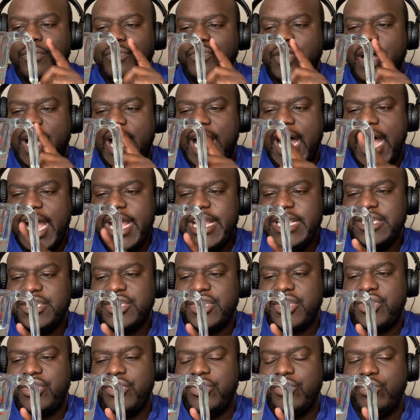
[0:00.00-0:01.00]
The ice
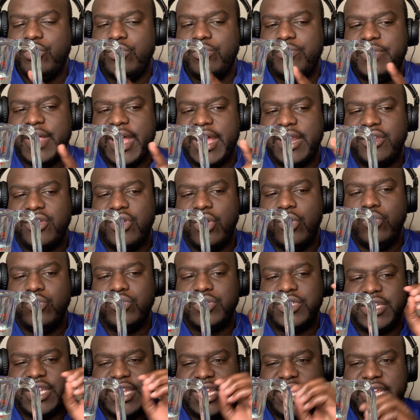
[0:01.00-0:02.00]
cube that
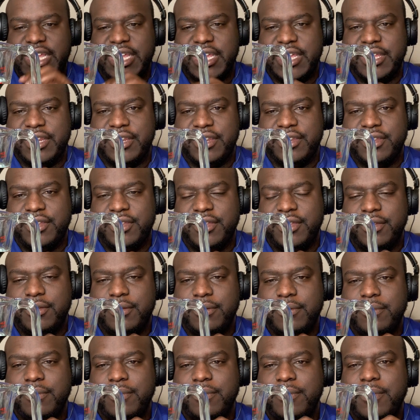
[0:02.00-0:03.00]
goes in
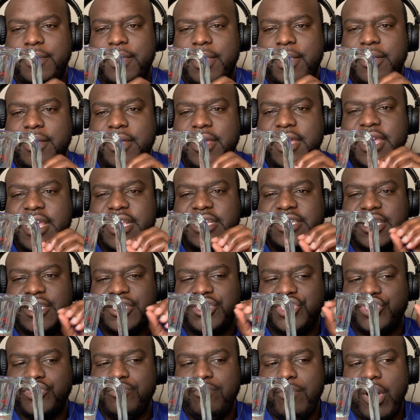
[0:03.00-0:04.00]
is a
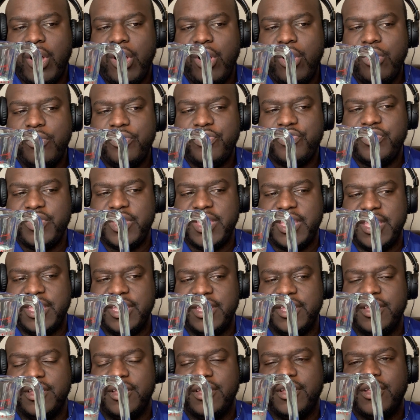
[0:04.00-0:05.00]
small
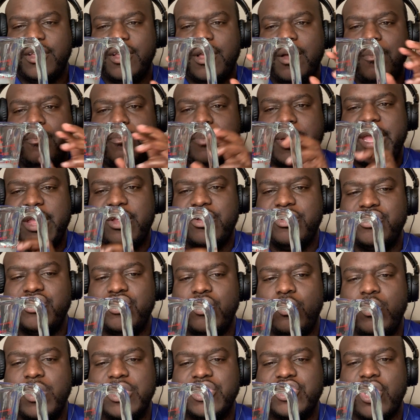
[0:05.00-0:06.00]
thing compared
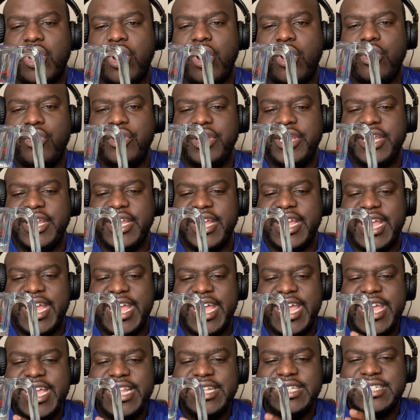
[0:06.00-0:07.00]
to what's already
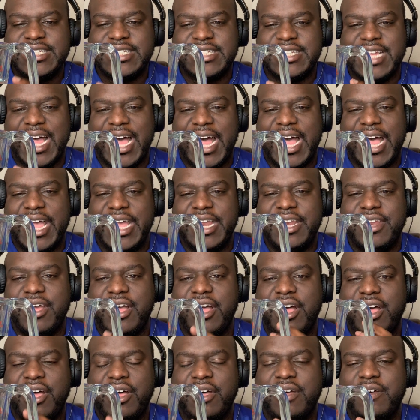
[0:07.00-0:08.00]
inside
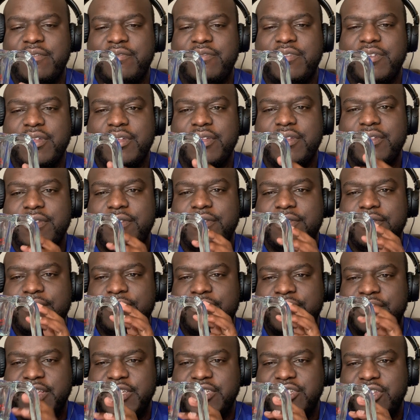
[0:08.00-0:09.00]
of
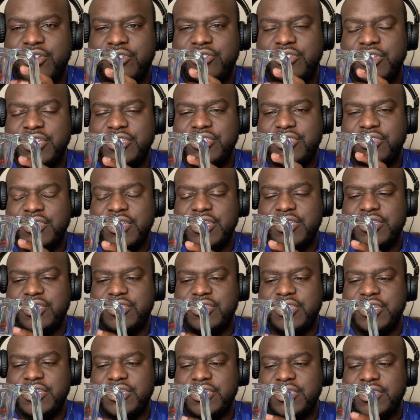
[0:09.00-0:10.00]
this
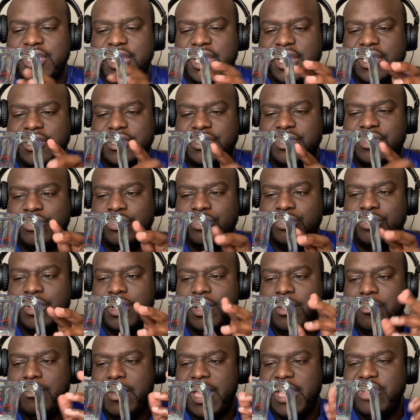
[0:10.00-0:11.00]
little
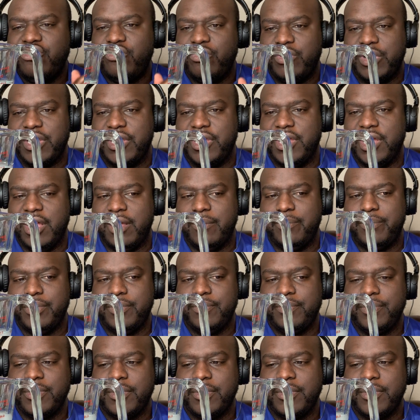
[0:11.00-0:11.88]
measuring cup.